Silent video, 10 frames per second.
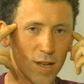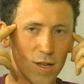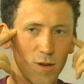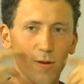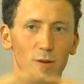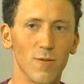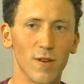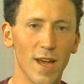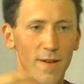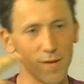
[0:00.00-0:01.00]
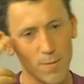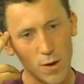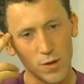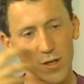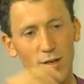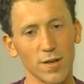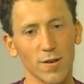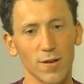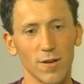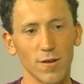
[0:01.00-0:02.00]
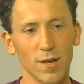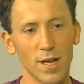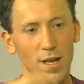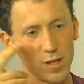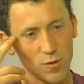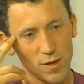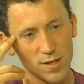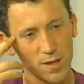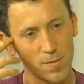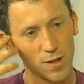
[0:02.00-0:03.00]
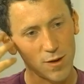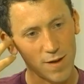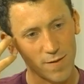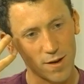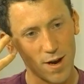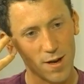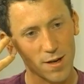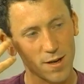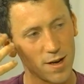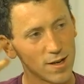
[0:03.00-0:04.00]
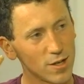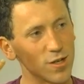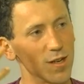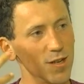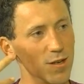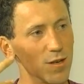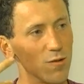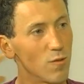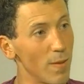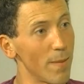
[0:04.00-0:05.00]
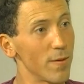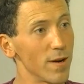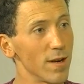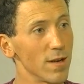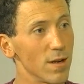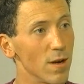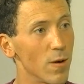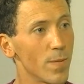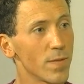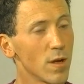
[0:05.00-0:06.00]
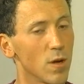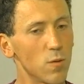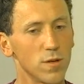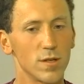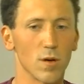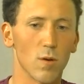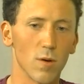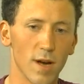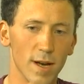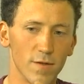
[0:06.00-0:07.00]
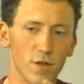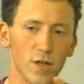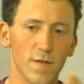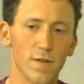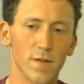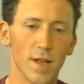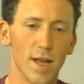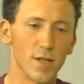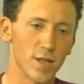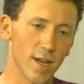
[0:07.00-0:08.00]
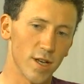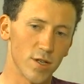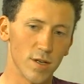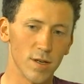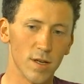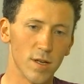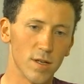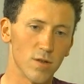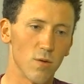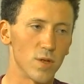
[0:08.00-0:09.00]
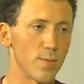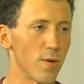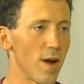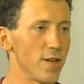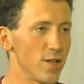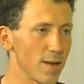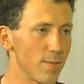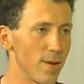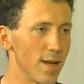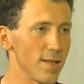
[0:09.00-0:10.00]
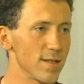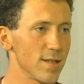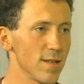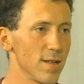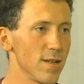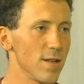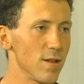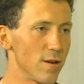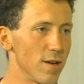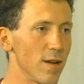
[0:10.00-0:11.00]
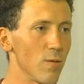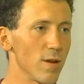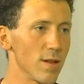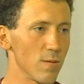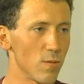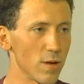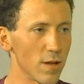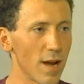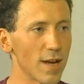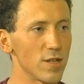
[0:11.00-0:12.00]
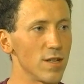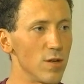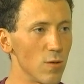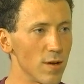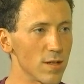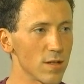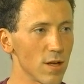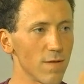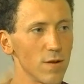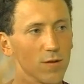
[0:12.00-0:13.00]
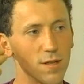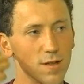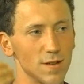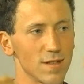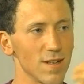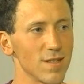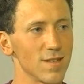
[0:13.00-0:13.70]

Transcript: you, you, when you have an emotion or you enjoy something, you have a co cognition and you remember it. You know, yeah. which is the whole kind of shift in education towards project-based learning, where, where yeah. they're actually doing stuff and rather using their senses,